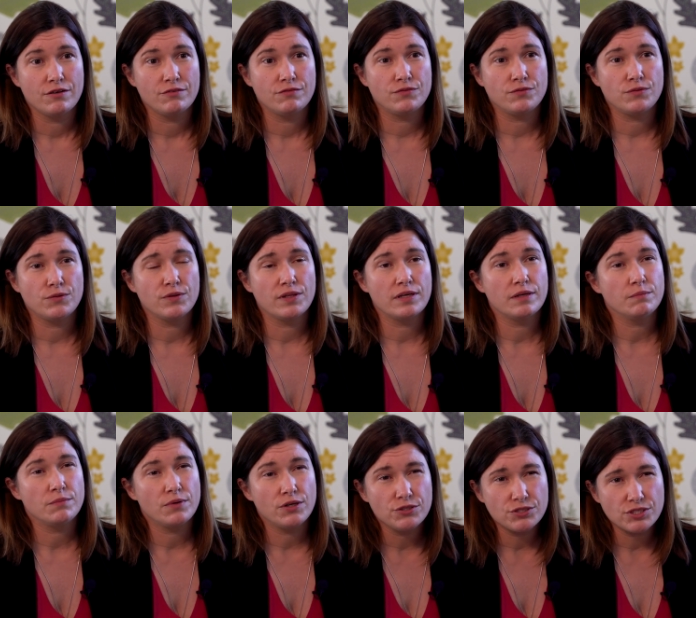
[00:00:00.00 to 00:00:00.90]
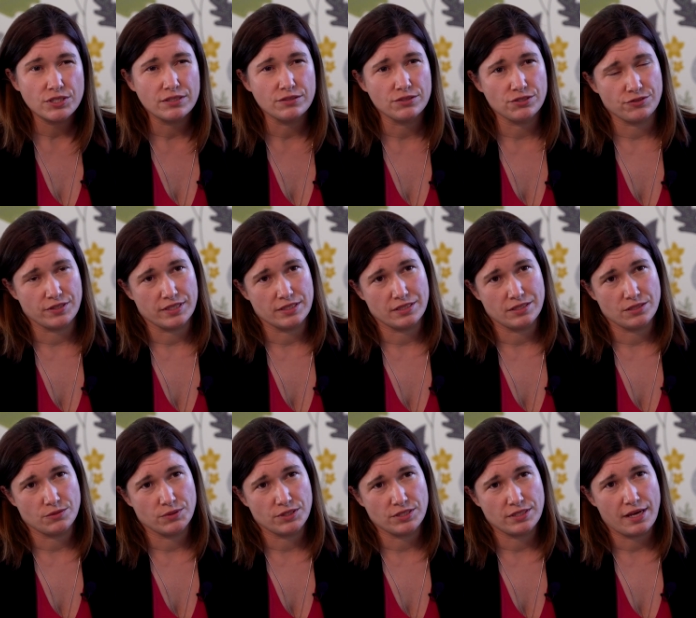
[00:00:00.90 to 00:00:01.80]
for the emotional
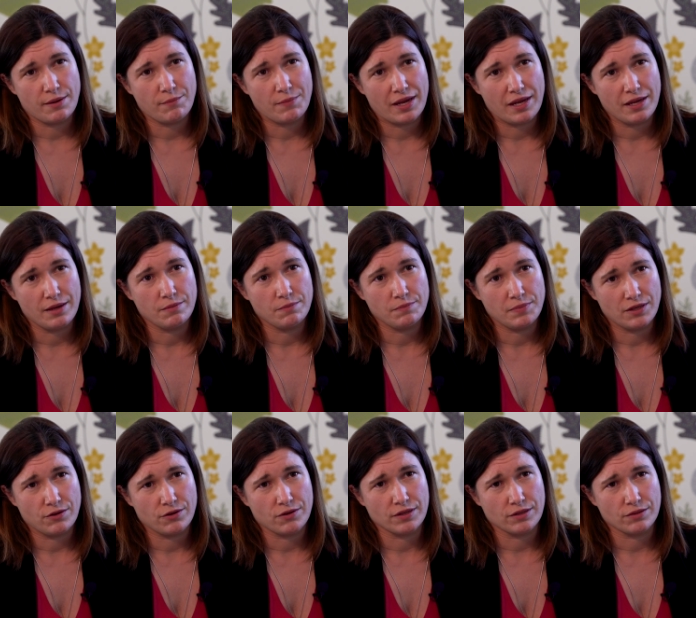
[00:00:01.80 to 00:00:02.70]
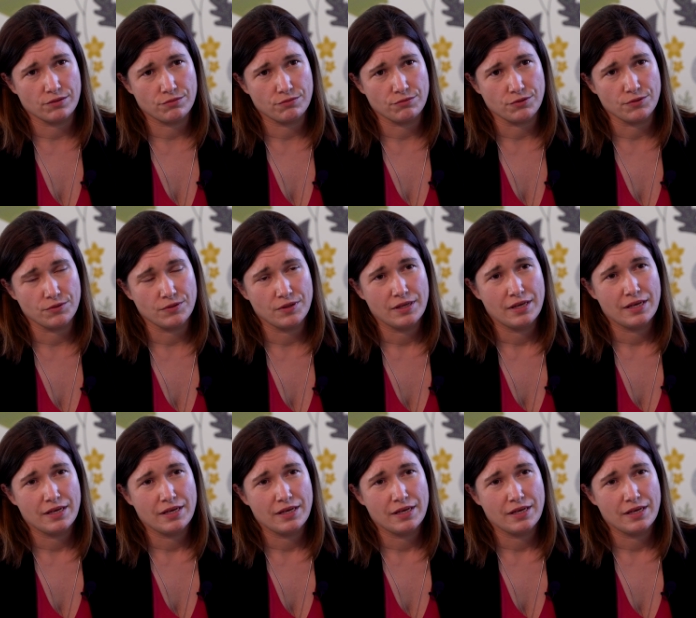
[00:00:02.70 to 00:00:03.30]
stresses which they may be going through.